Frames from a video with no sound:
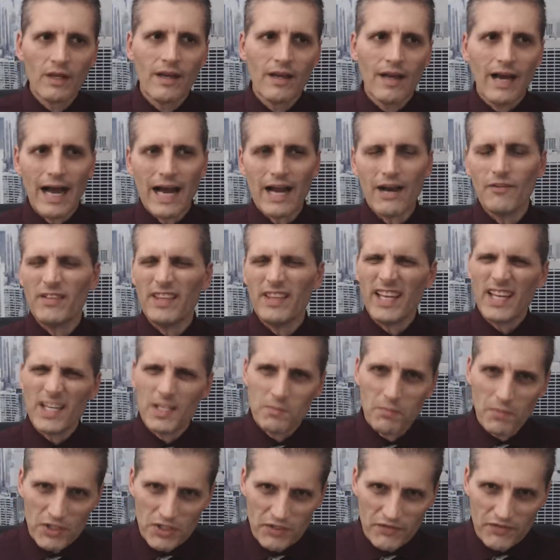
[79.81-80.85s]
I don't think it's
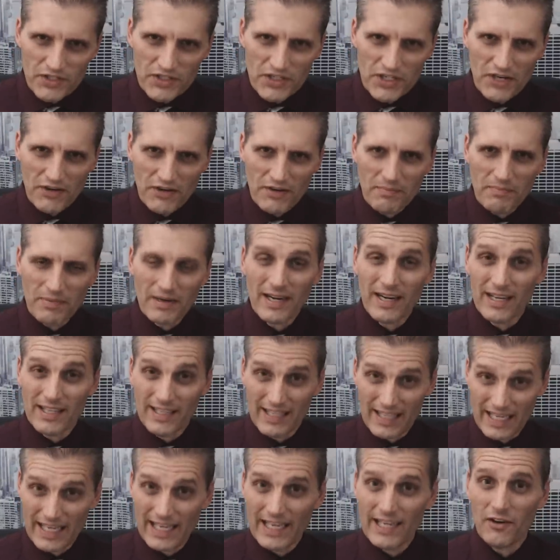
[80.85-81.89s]
much of a secret, but I'm going to let
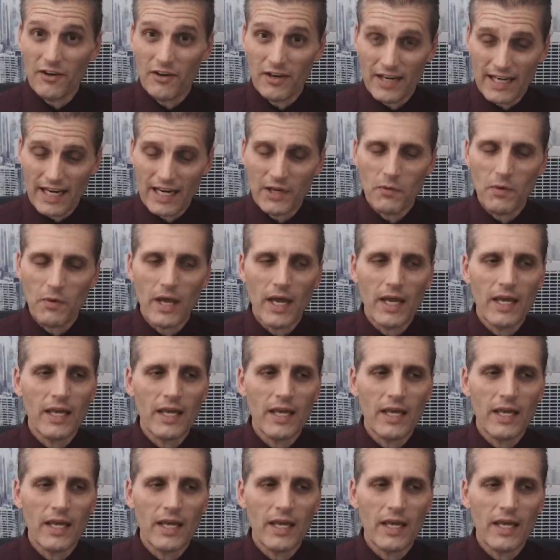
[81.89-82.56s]
you in on it anyway.